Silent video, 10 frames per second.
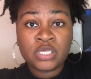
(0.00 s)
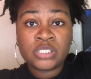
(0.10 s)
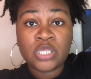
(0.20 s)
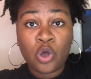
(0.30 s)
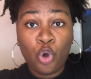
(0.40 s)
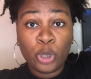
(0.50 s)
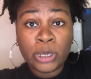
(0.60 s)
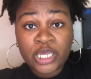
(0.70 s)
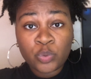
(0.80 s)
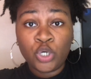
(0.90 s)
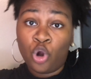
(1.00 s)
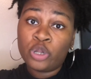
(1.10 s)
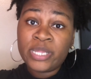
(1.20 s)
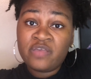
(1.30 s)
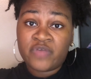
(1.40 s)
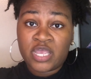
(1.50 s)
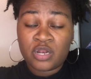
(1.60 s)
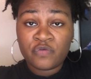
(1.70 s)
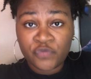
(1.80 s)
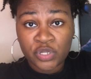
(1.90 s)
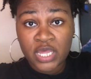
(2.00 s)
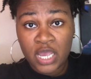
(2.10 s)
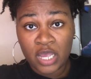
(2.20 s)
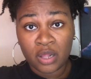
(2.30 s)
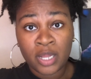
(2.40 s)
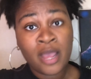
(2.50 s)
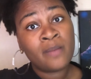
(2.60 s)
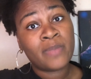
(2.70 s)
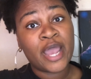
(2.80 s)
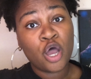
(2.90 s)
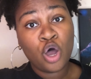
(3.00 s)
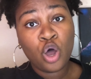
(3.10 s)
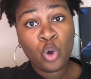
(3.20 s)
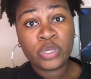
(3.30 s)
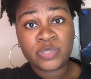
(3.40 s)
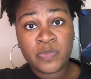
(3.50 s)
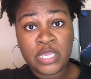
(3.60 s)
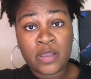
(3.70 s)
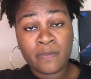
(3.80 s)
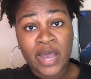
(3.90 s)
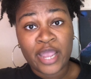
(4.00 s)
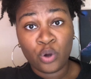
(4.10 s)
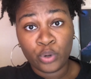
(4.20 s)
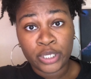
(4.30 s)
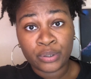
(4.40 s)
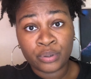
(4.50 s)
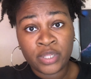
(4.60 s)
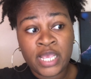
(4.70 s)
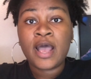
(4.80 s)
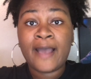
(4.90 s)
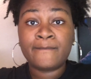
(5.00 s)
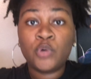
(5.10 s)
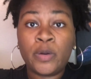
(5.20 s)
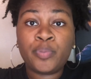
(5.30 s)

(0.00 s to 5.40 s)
so liquid or leave-in for the L. My O is being my oil. I'm more